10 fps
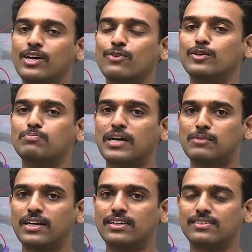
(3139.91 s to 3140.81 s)
with
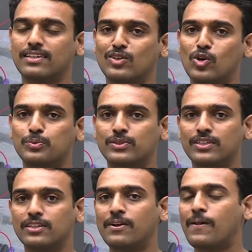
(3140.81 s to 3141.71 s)
mathematics as an
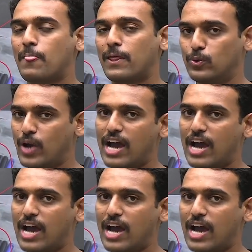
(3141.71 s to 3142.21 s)
optional, you